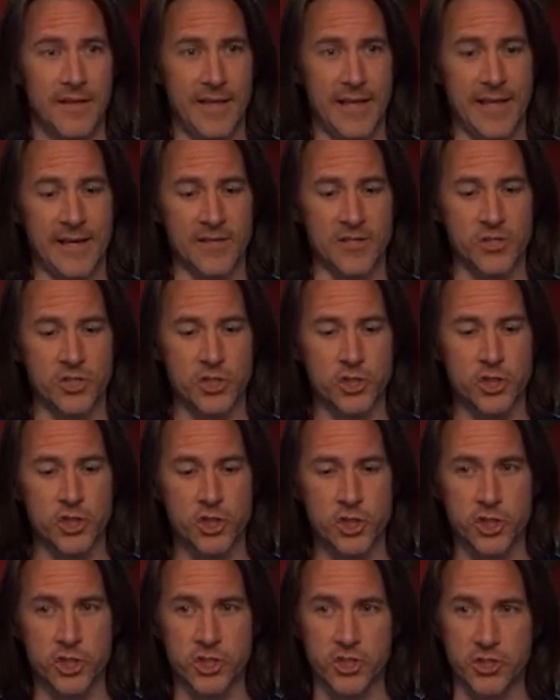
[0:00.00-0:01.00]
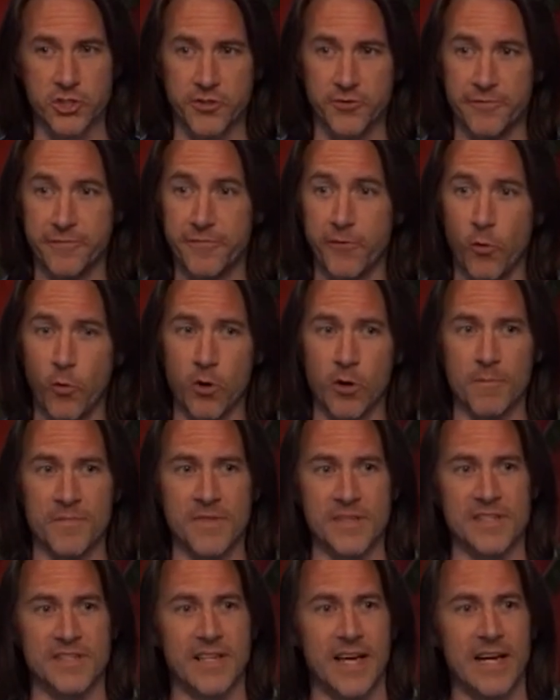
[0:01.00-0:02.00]
and form
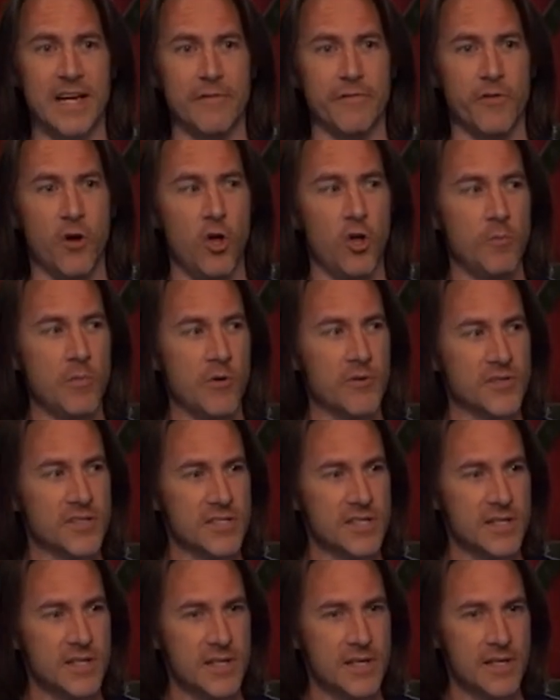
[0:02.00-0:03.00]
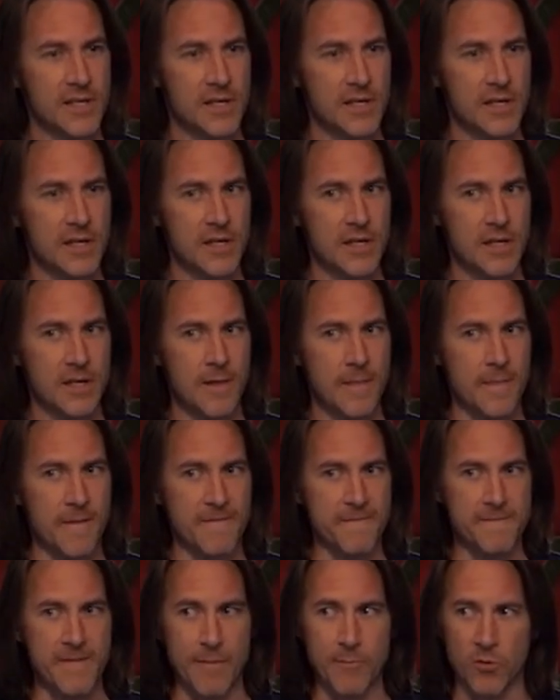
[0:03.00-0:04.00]
this kind of almost
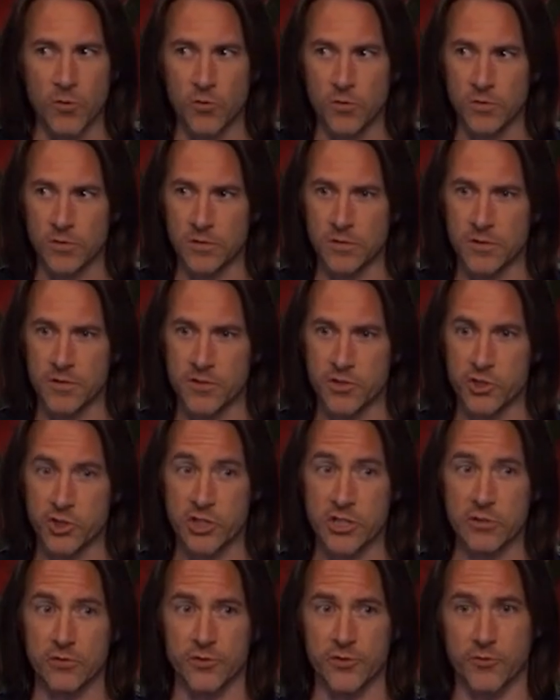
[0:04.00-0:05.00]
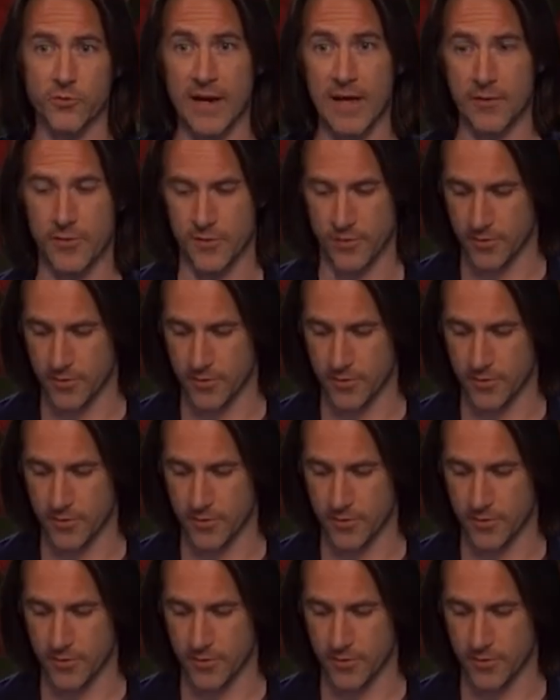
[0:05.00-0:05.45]
ephemeral shield around